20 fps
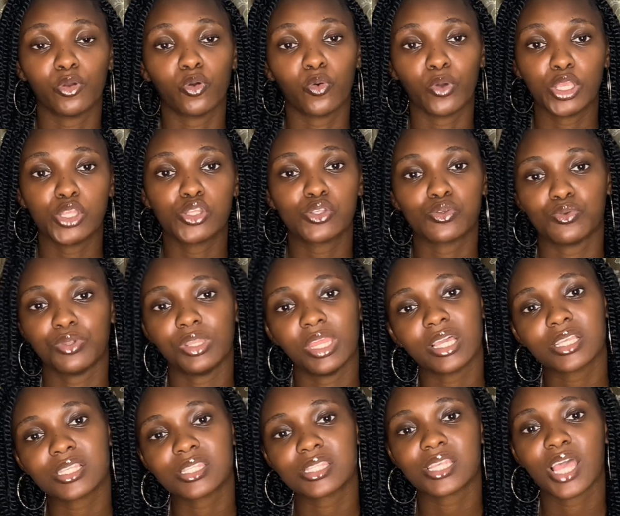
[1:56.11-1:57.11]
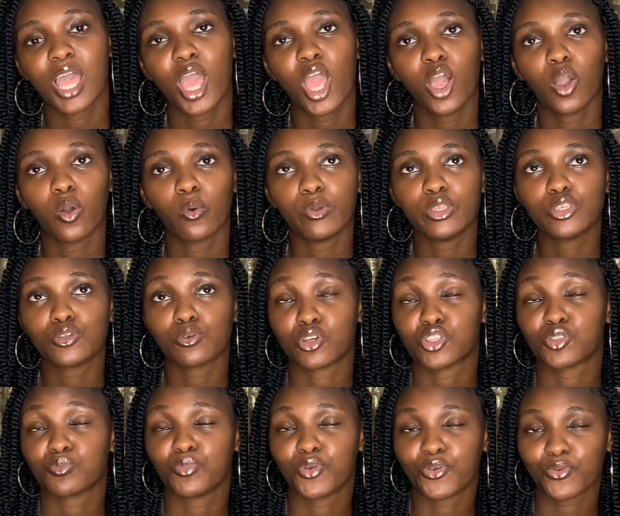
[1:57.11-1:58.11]
going to next, which
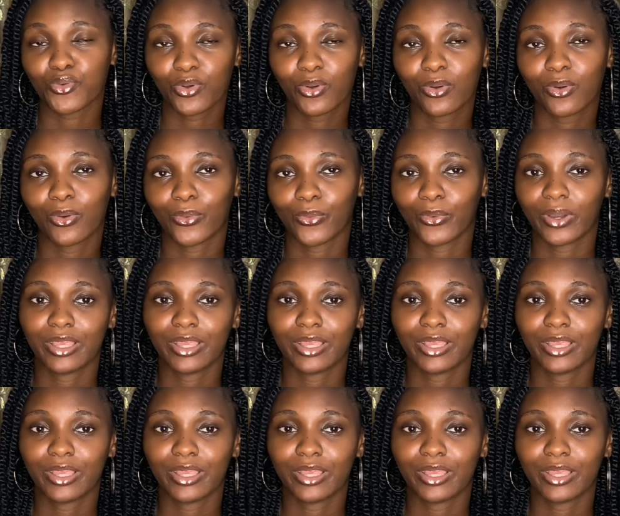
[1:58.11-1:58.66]
was Morocco.